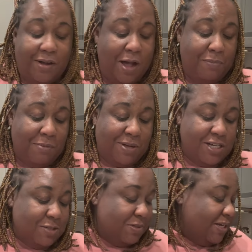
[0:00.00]
I'm gonna let my
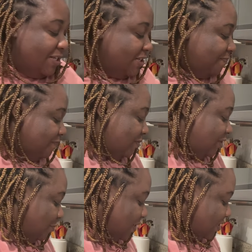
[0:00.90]
husband taste it,
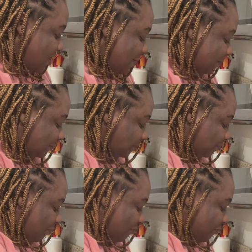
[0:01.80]
see what he say.
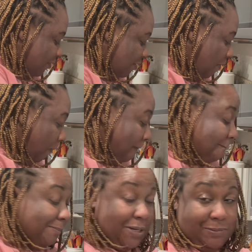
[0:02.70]

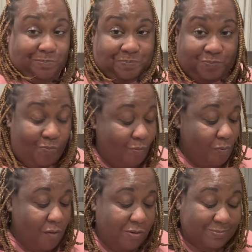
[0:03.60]
But,
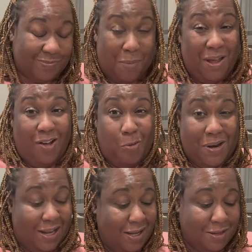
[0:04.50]
I mean, I hope
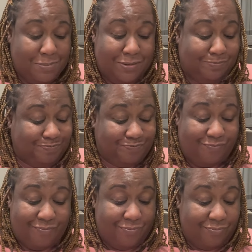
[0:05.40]
he like it, but
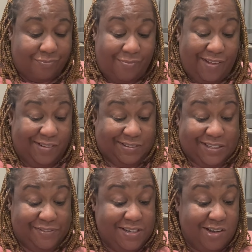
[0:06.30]

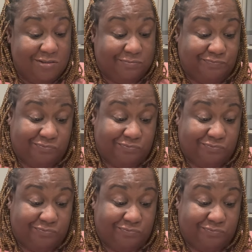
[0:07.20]
if he don't,